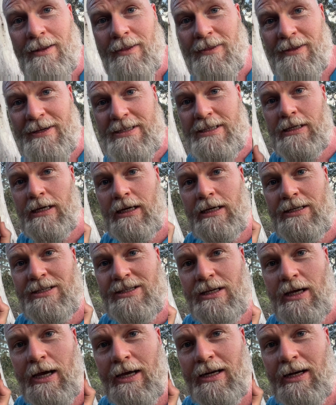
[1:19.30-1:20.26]
this is
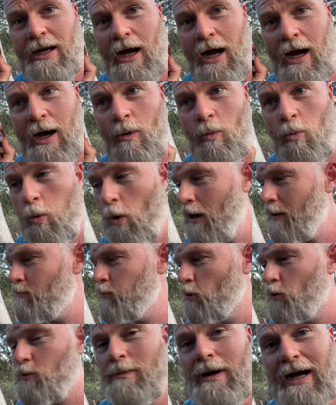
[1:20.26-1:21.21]
an, a
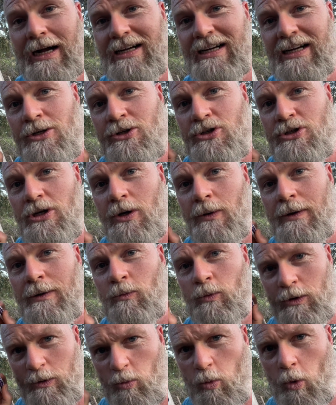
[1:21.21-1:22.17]
whiteboard marker, so it
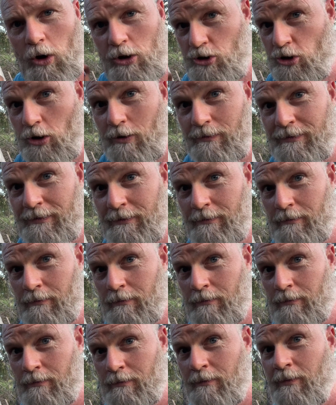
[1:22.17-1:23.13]
will wash off
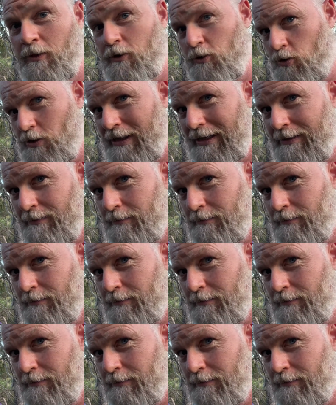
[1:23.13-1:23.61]
the tree,